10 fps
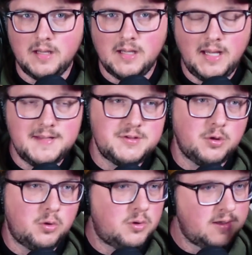And
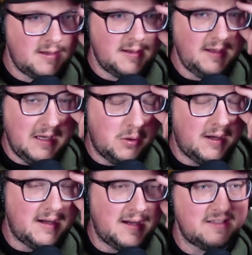so,
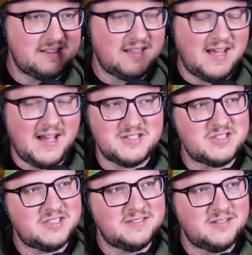
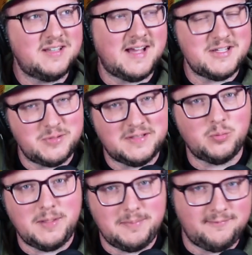the
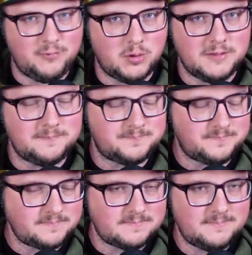week before,
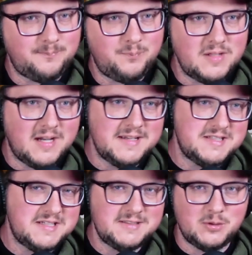I
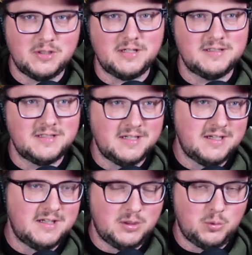sent out
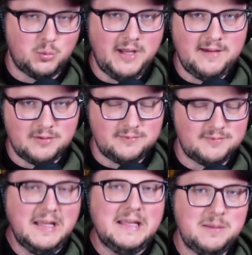a wave of
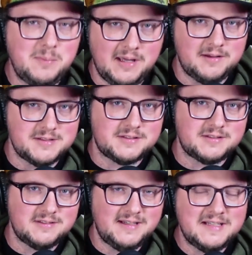emails,
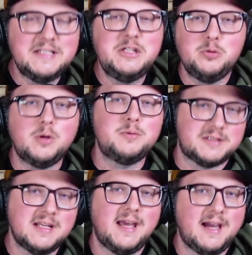and I knew what was
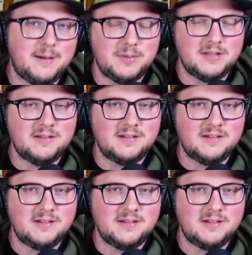going to happen.